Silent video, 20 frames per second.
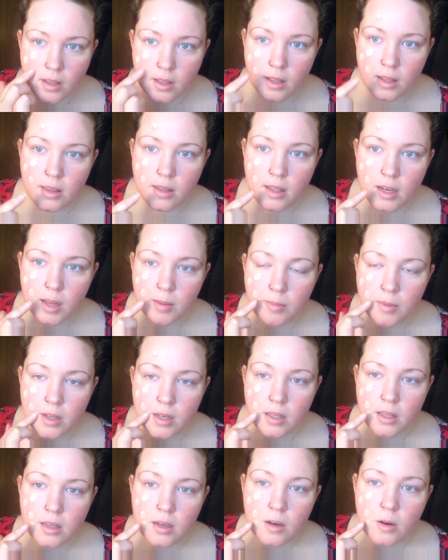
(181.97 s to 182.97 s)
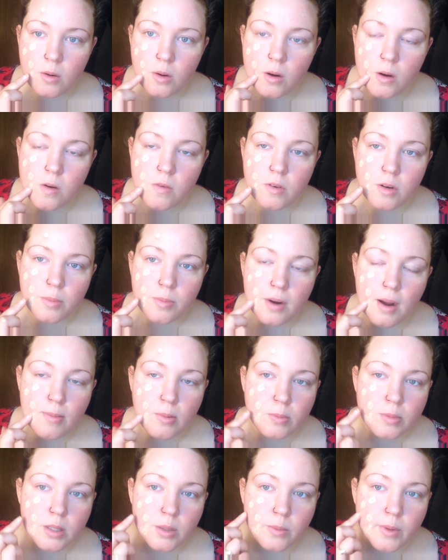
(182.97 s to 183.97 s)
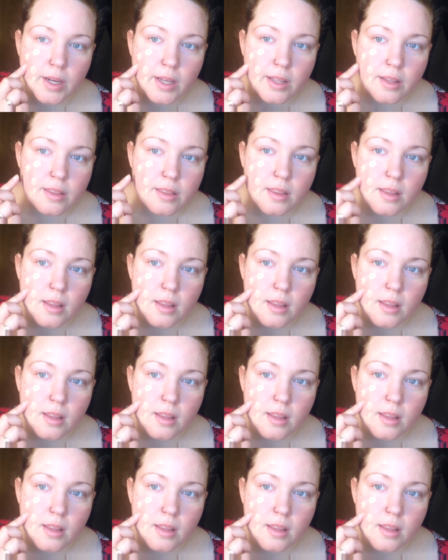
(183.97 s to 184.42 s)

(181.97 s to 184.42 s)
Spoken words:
And then I'm going to go over probably with